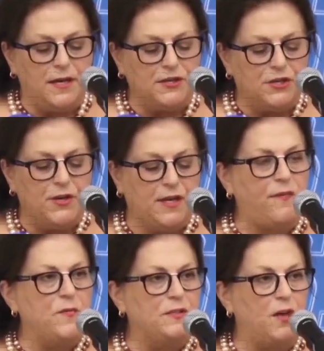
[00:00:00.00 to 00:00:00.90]
Nigerian
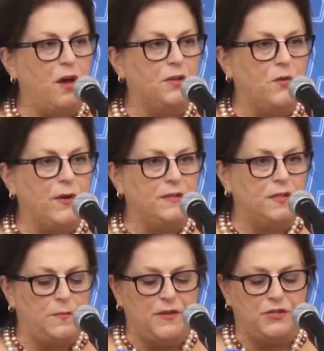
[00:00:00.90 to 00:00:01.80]
government's ongoing
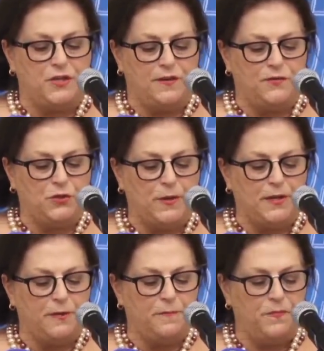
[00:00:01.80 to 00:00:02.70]
suspension of
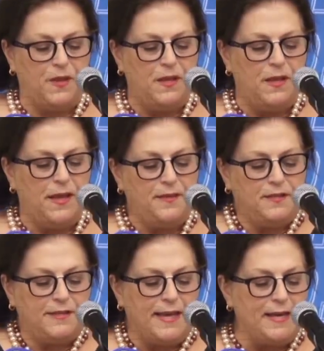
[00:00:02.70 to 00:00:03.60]
Twitter and
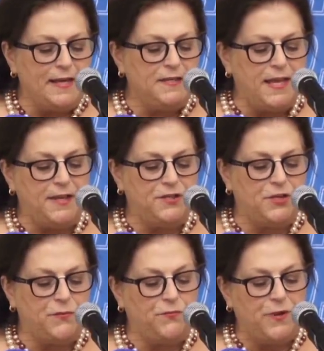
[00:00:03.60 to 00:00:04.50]
the stated intent
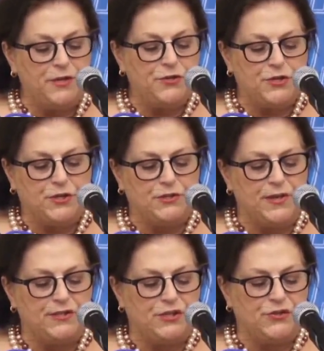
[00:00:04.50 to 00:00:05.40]
to reintroduce
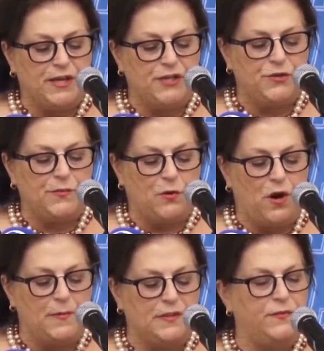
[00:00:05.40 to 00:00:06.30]
registration
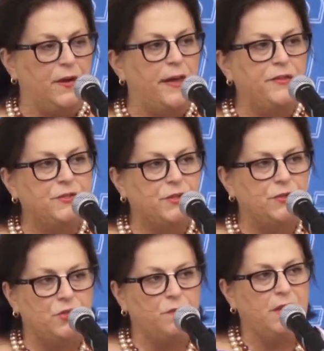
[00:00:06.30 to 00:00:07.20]
requirements for other
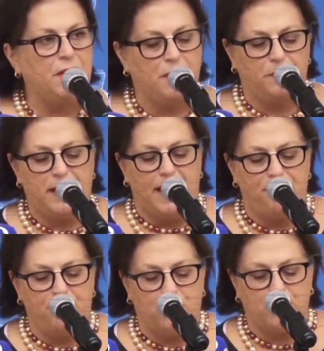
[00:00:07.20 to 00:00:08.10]
social media
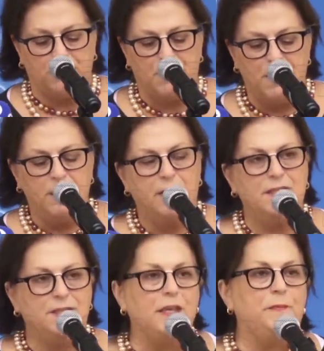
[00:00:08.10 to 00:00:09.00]
platforms
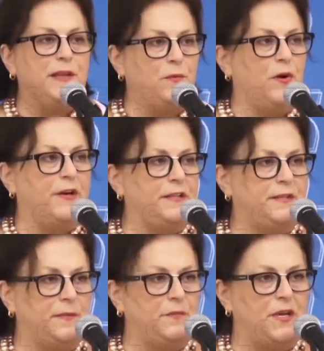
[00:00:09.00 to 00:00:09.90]
is deeply
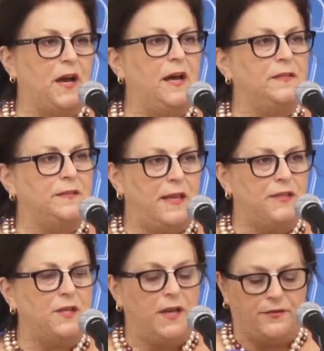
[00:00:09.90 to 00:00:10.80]
worrisome to us
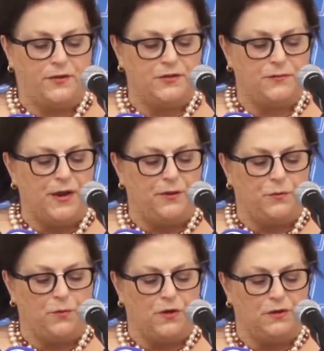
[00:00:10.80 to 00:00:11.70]
and to others
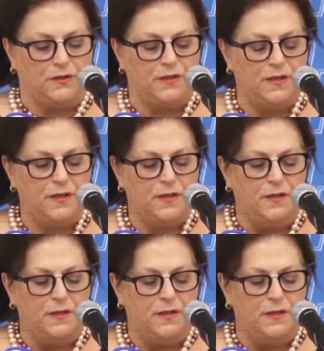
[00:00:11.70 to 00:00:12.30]
around the world.